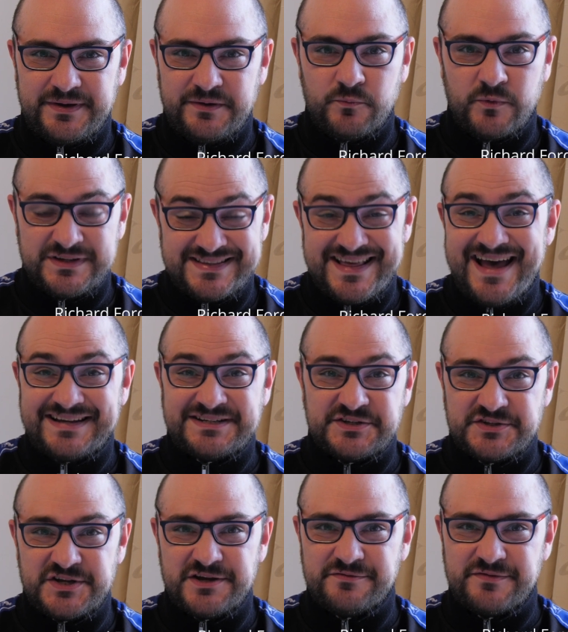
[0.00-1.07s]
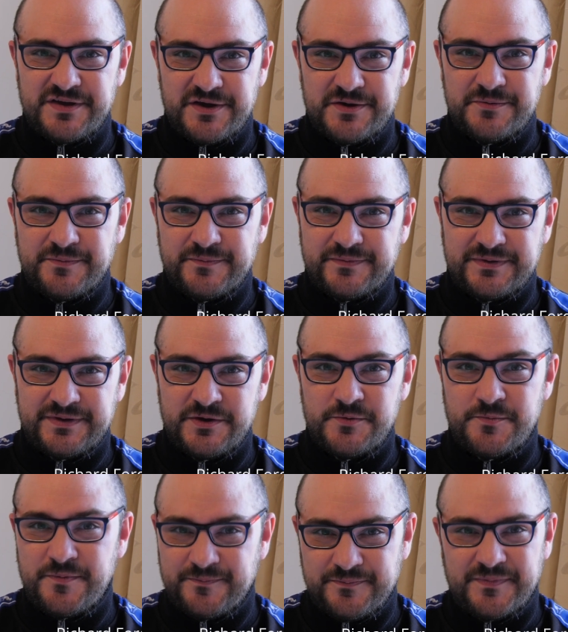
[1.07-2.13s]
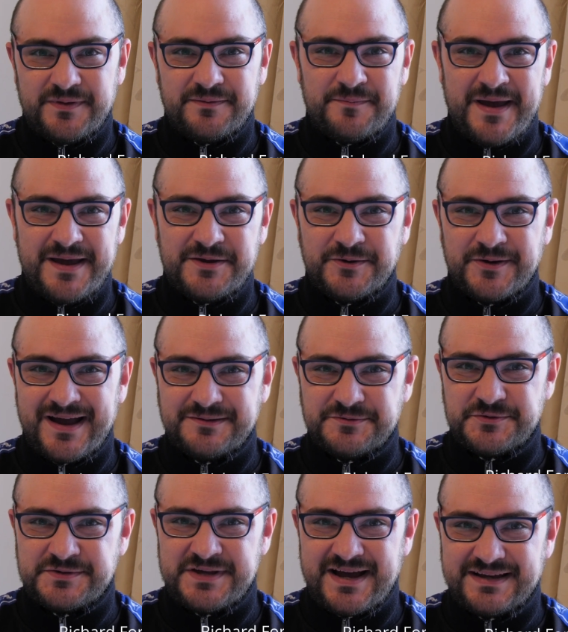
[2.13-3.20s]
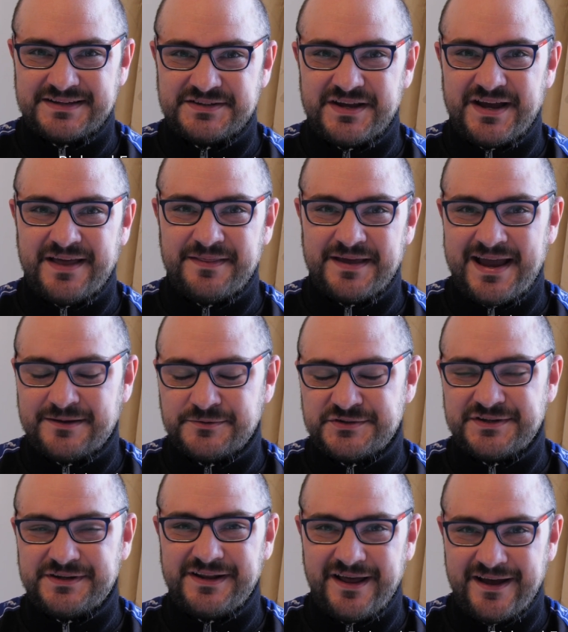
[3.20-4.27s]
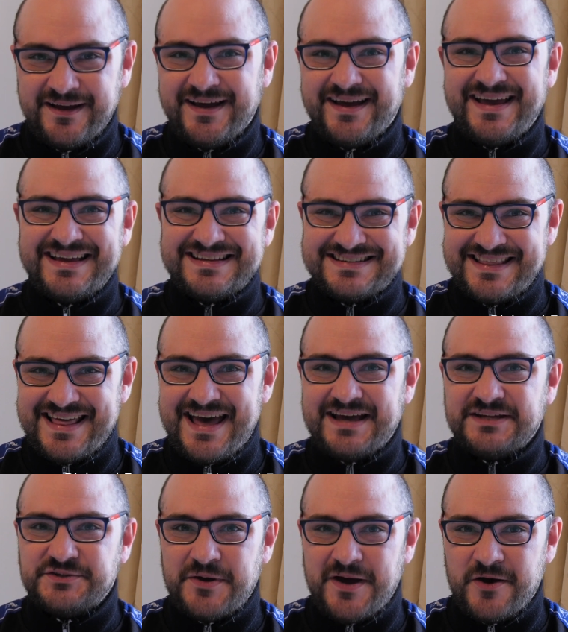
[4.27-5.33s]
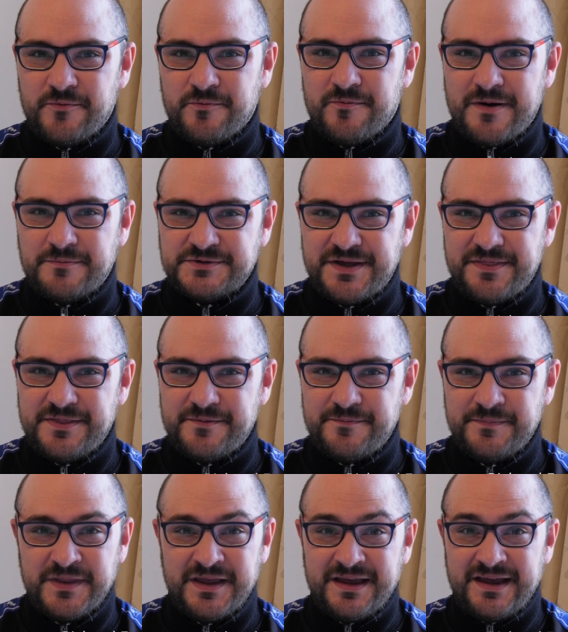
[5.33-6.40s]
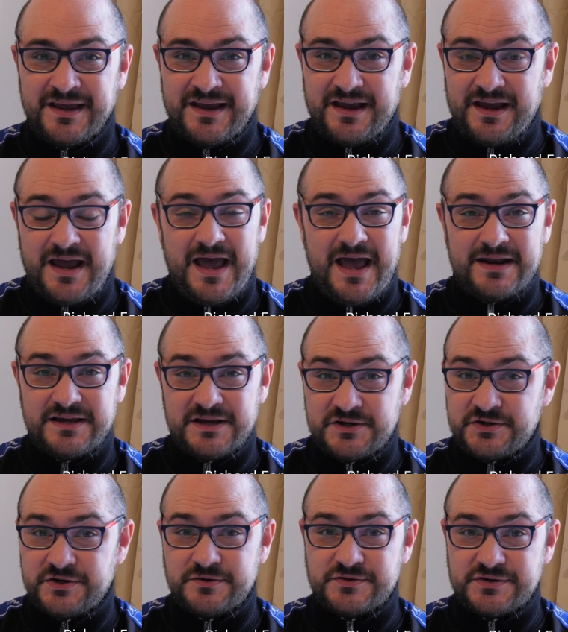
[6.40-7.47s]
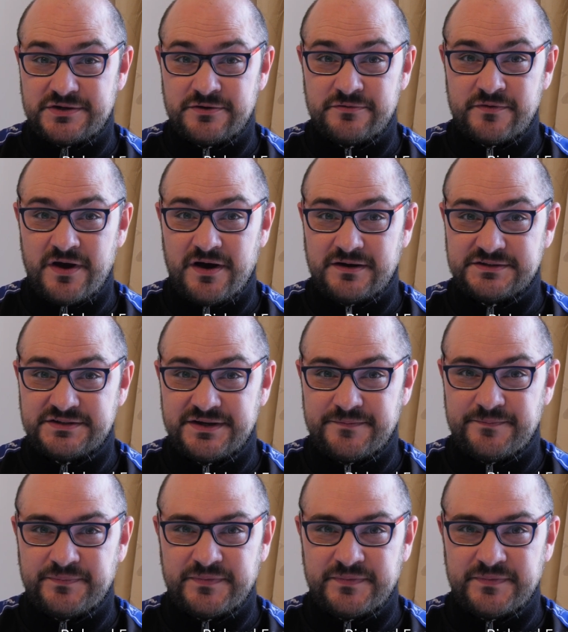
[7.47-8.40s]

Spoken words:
is there to serve you. You pay your council tax, and the councillor is there to help represent them. Any issues you've got,